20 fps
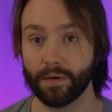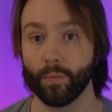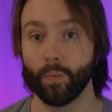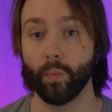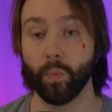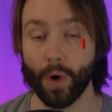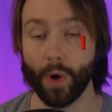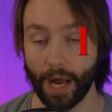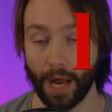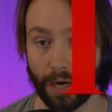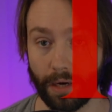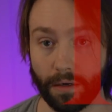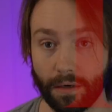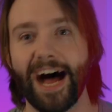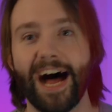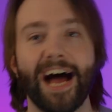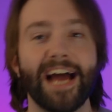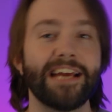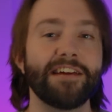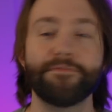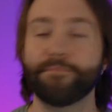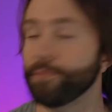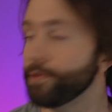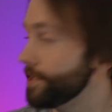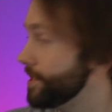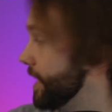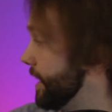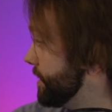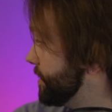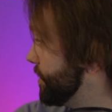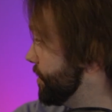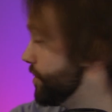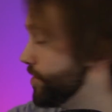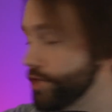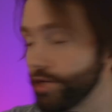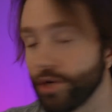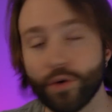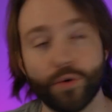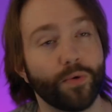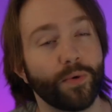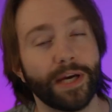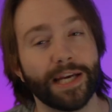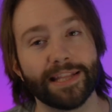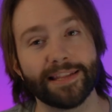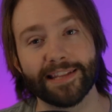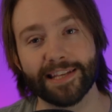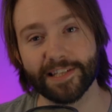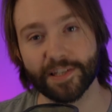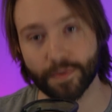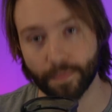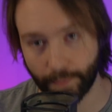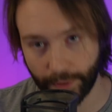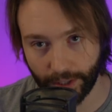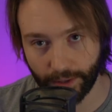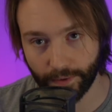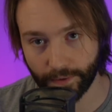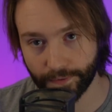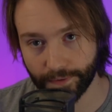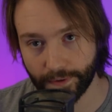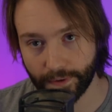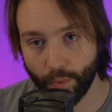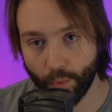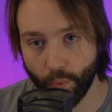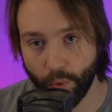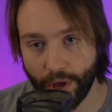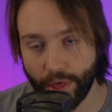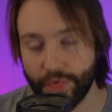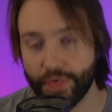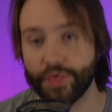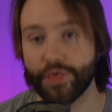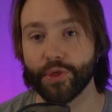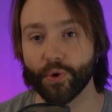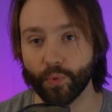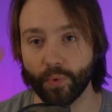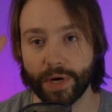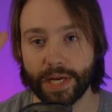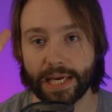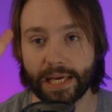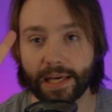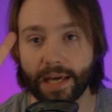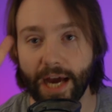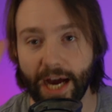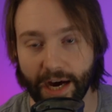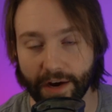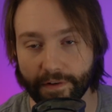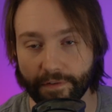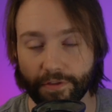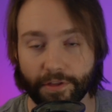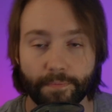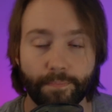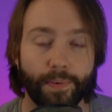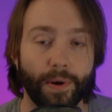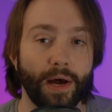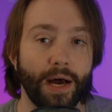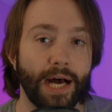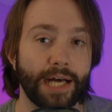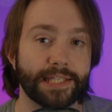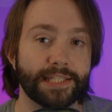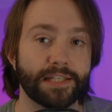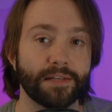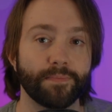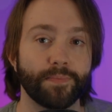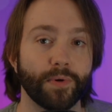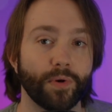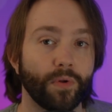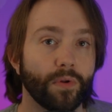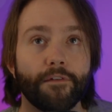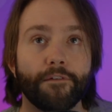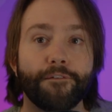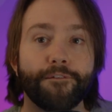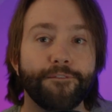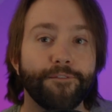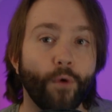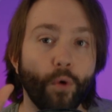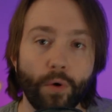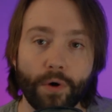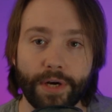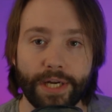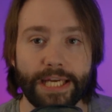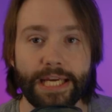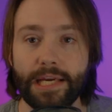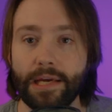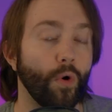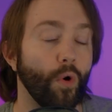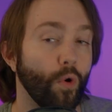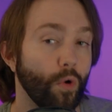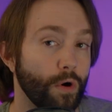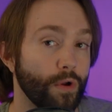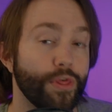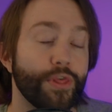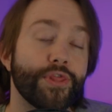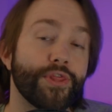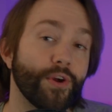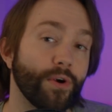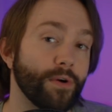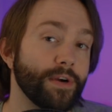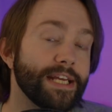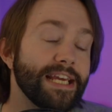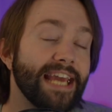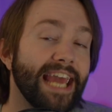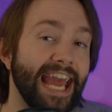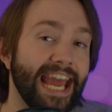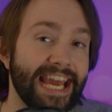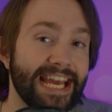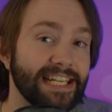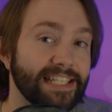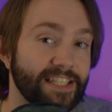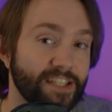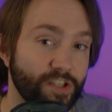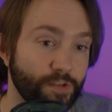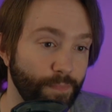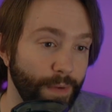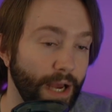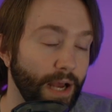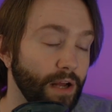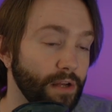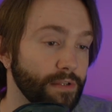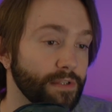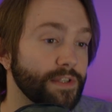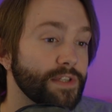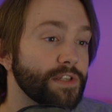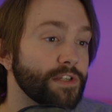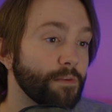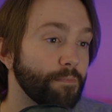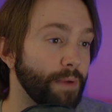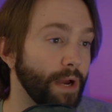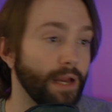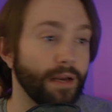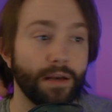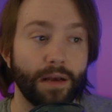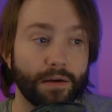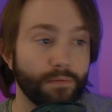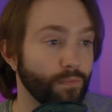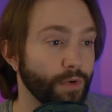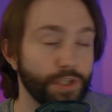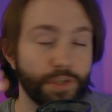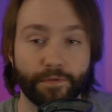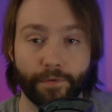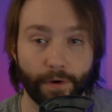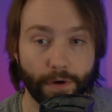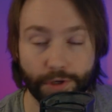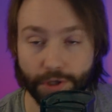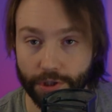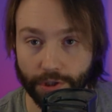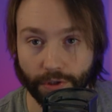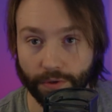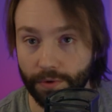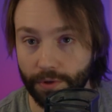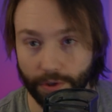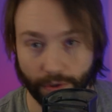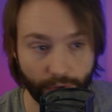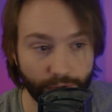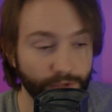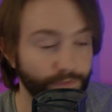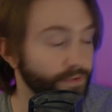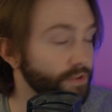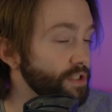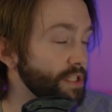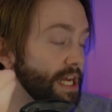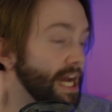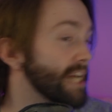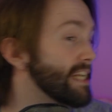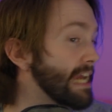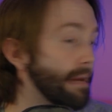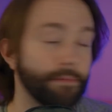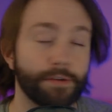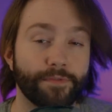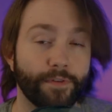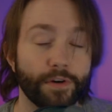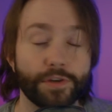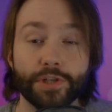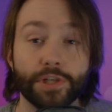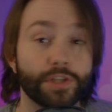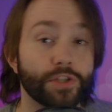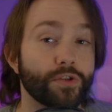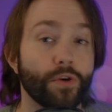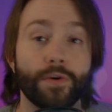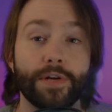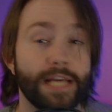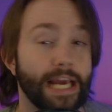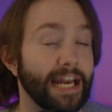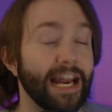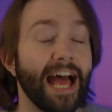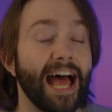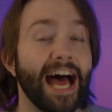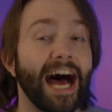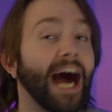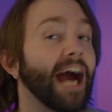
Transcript: 1, I have presented you in this build with 3 out of the possible 40 or 38 spells, depending on which version you use. If you're using the high damage version, it's 38.